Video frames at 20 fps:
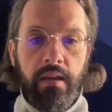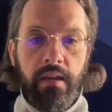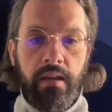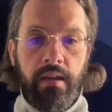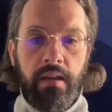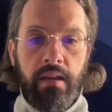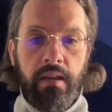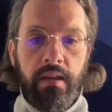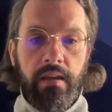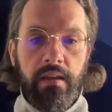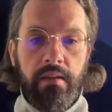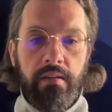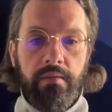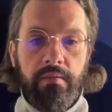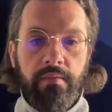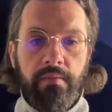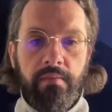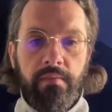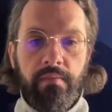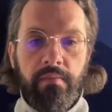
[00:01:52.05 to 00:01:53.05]
and
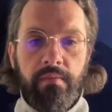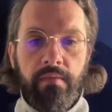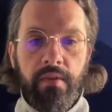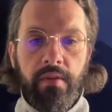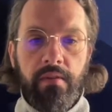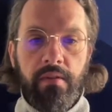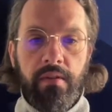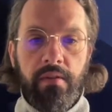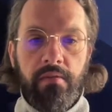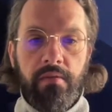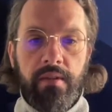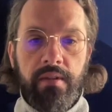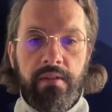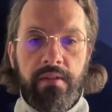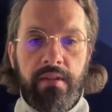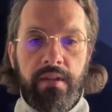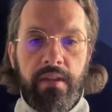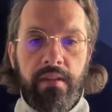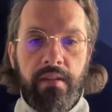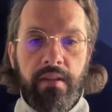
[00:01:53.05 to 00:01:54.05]
you will
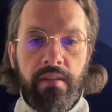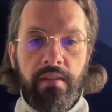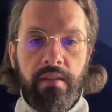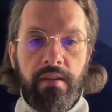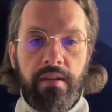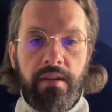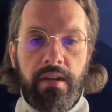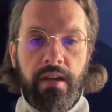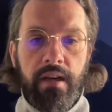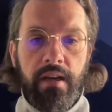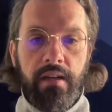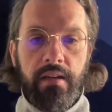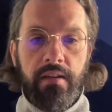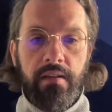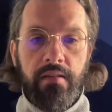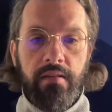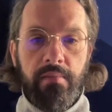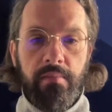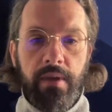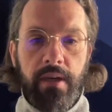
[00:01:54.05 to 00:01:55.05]
see that the darker
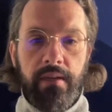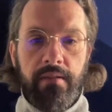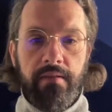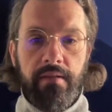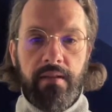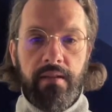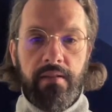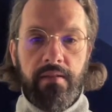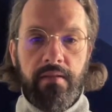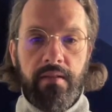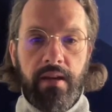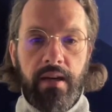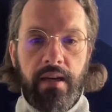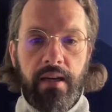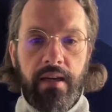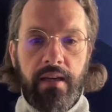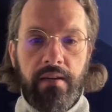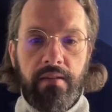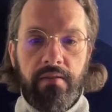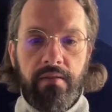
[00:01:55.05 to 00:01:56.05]
the pixel is, the
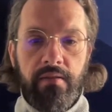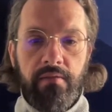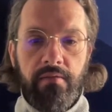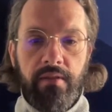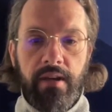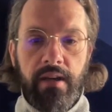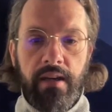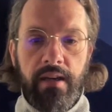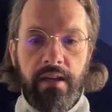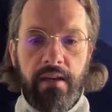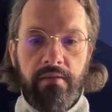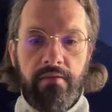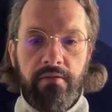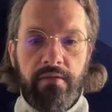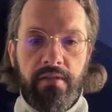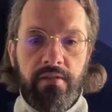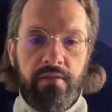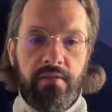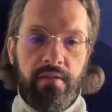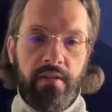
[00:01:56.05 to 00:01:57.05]
higher the relief
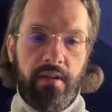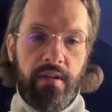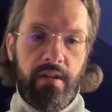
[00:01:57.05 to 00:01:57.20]
is.